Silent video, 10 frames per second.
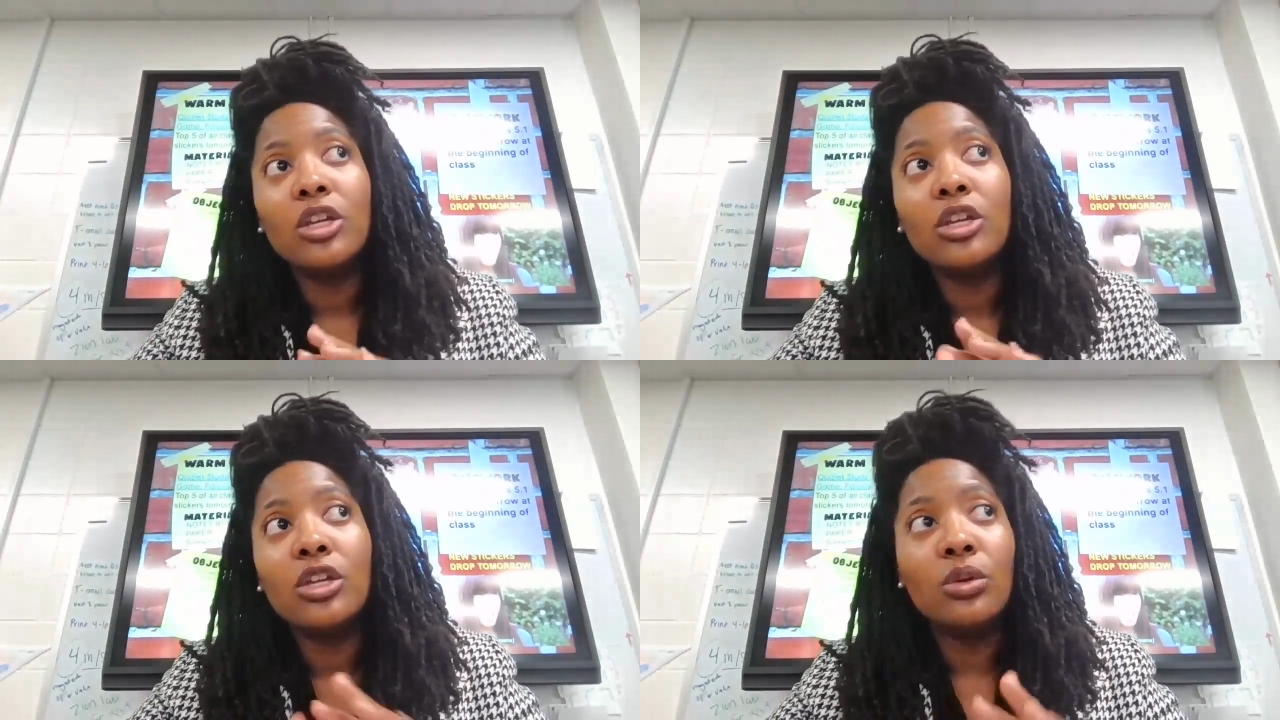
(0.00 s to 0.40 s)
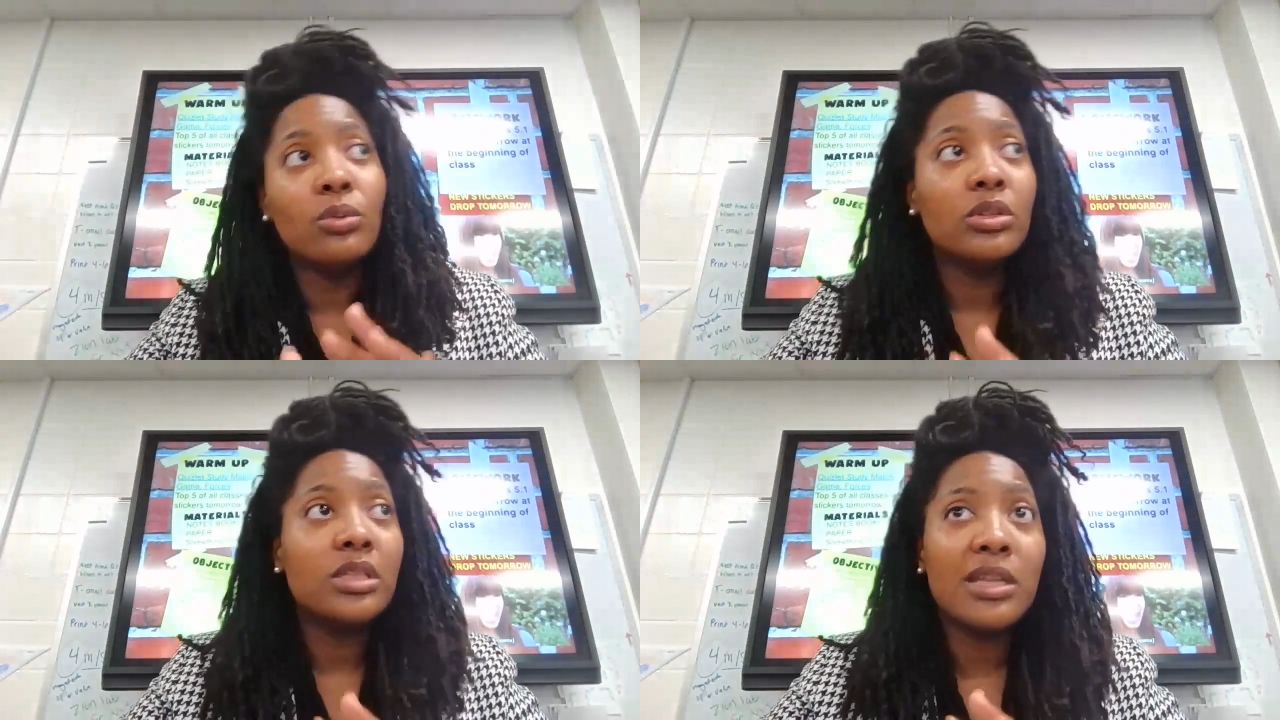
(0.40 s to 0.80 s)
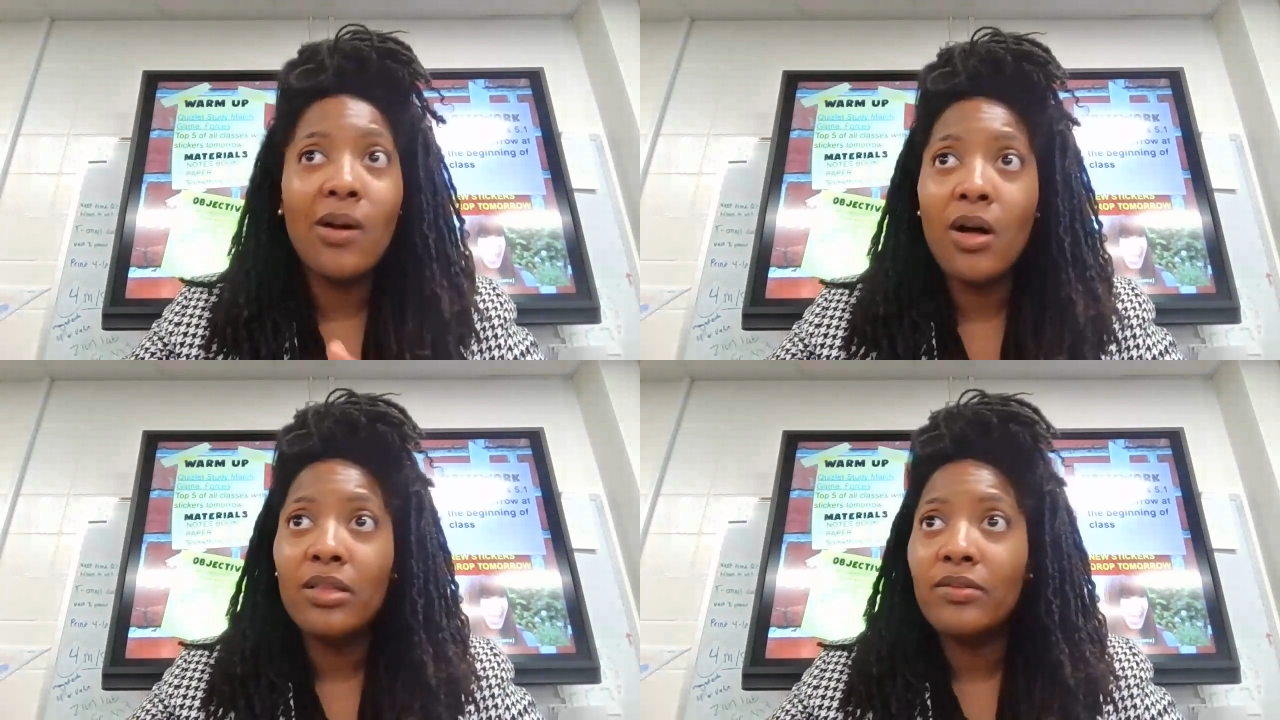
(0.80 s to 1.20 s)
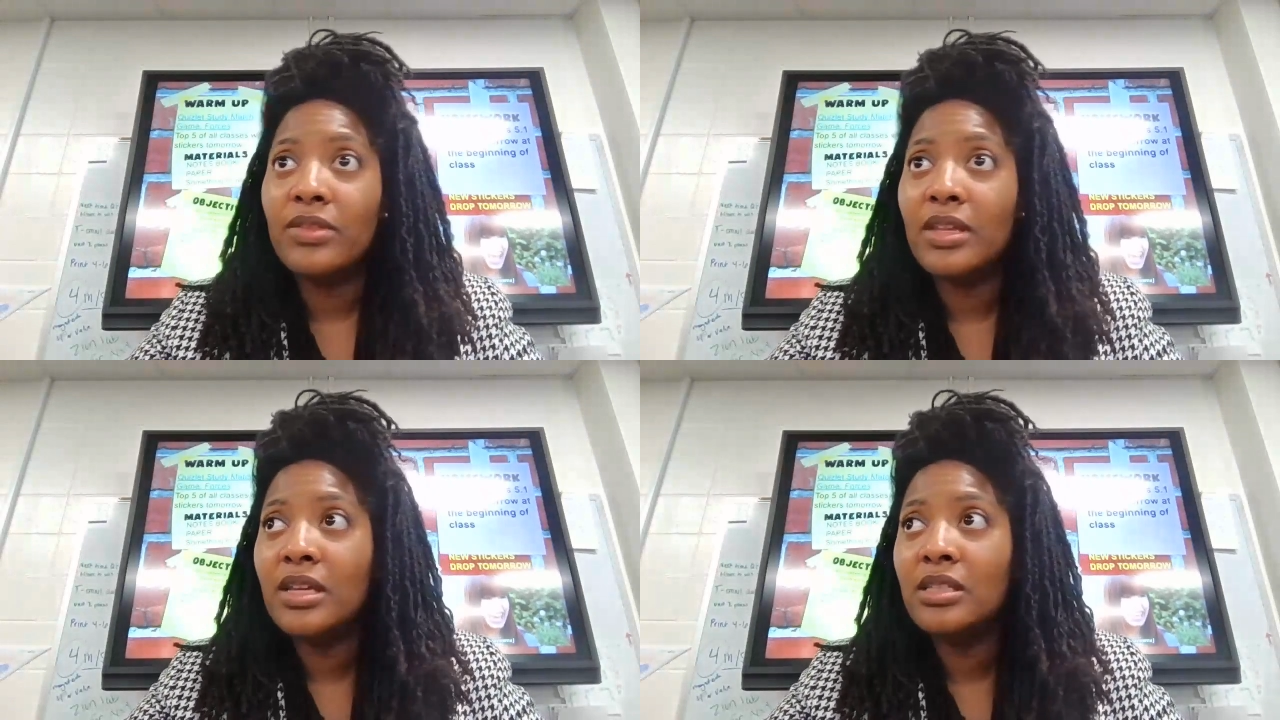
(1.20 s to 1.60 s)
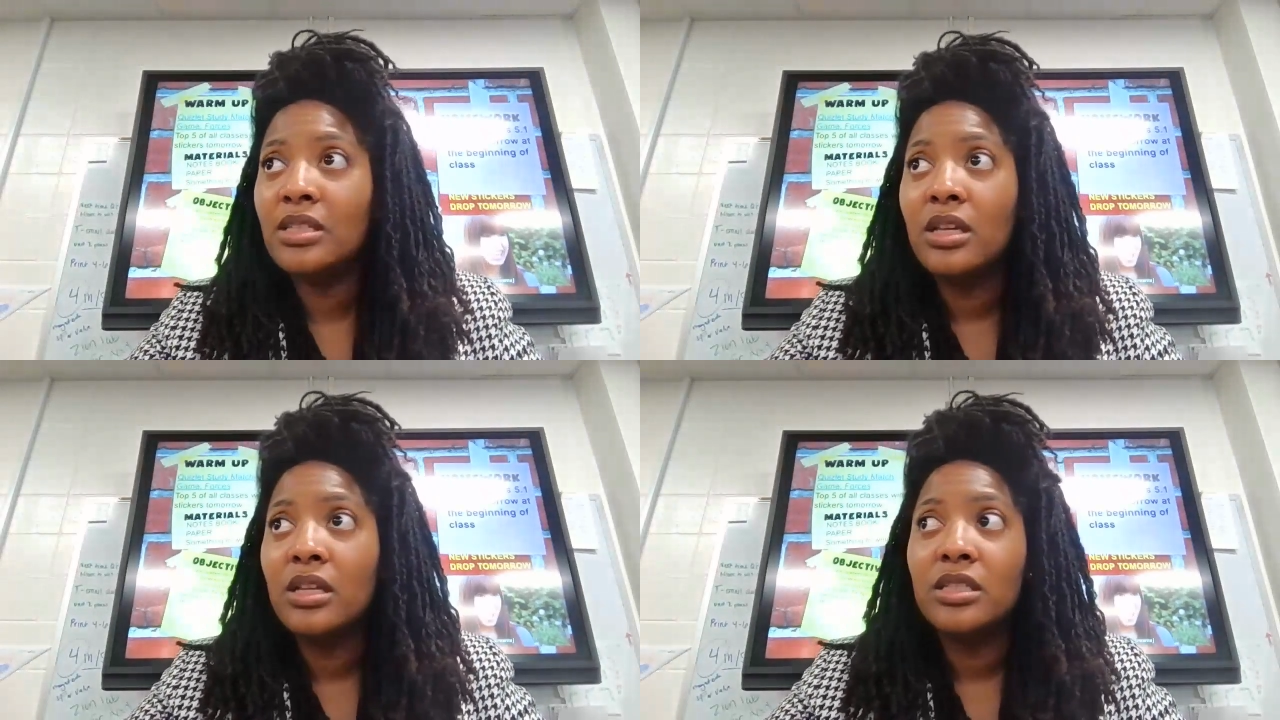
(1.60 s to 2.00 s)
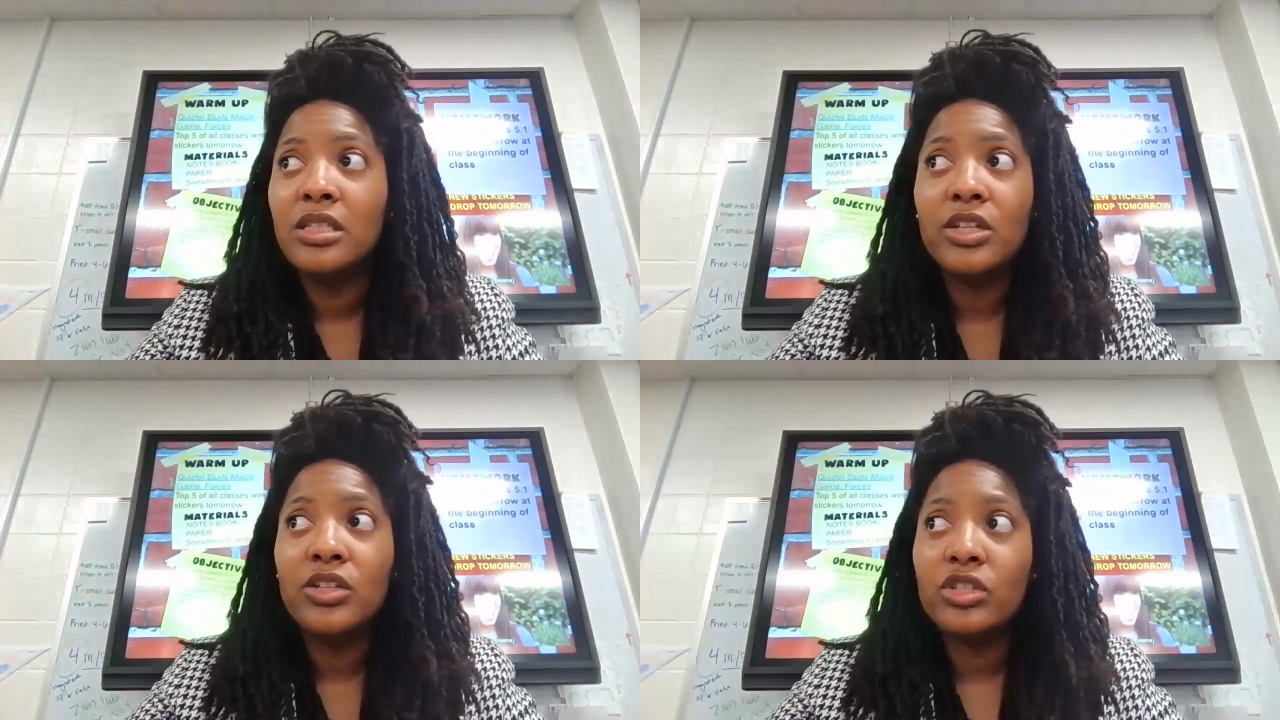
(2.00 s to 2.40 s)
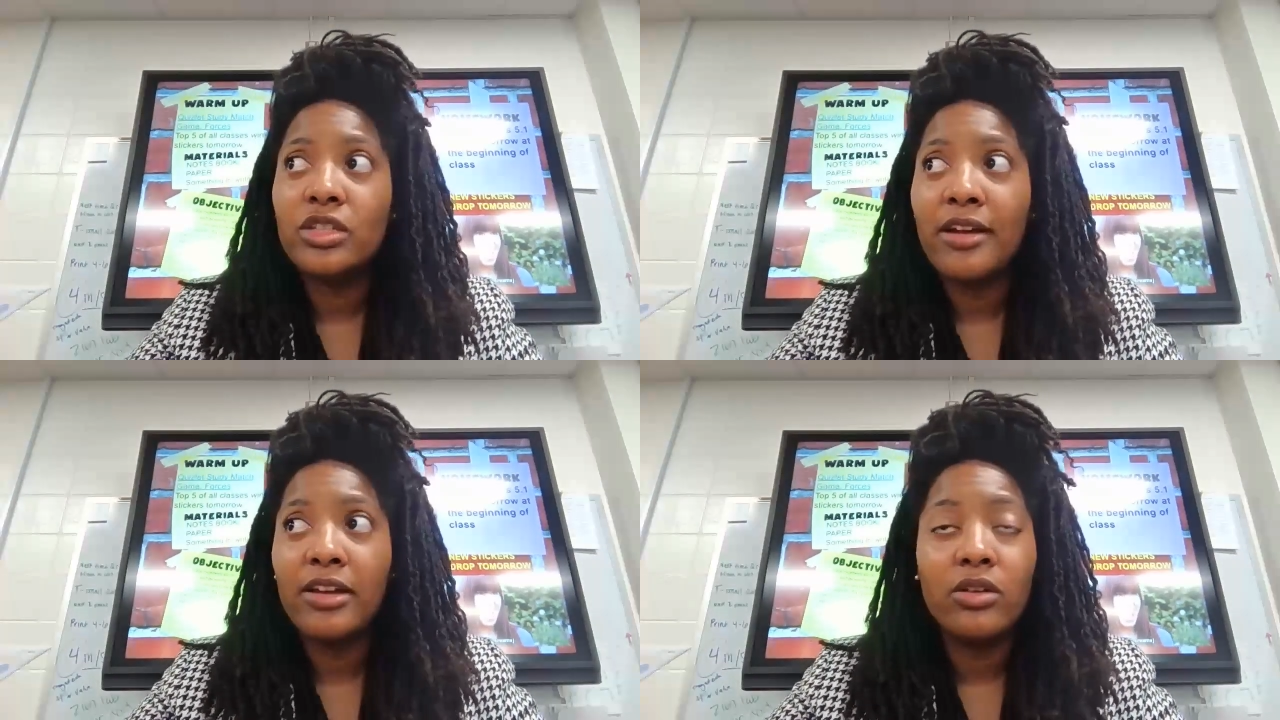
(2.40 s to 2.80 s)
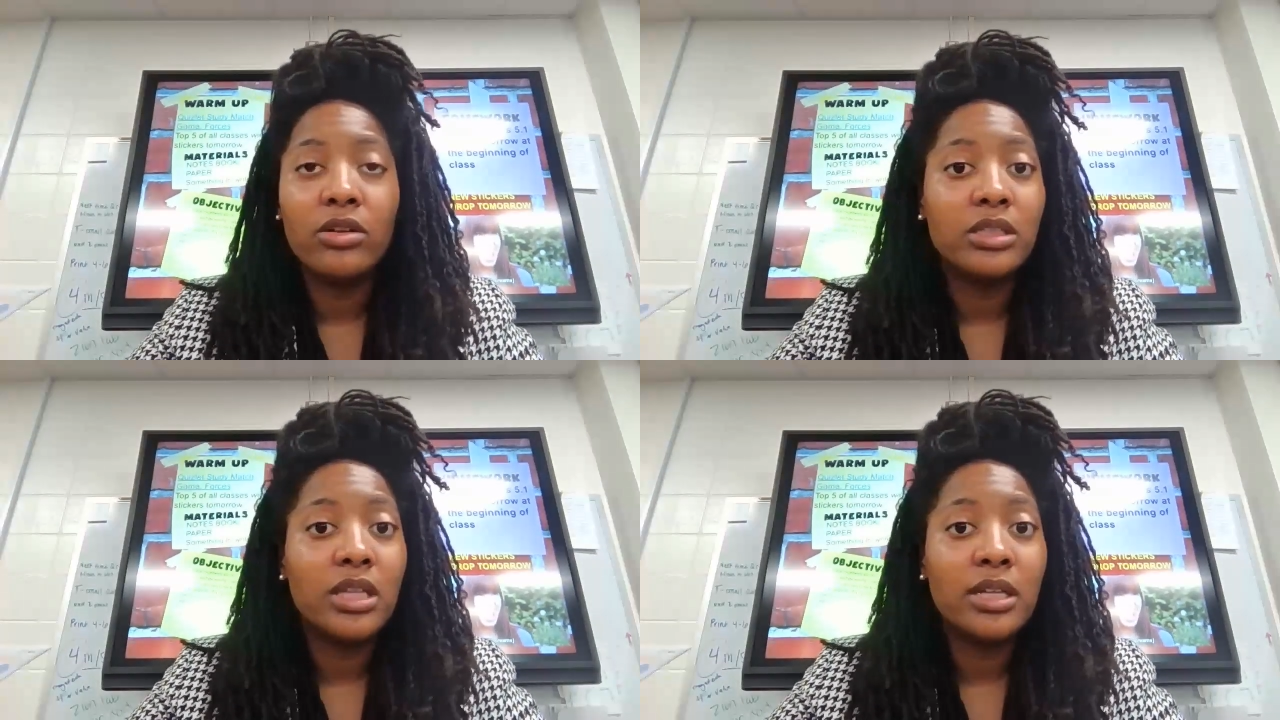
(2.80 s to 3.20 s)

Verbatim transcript: you will see all of these teachers out here on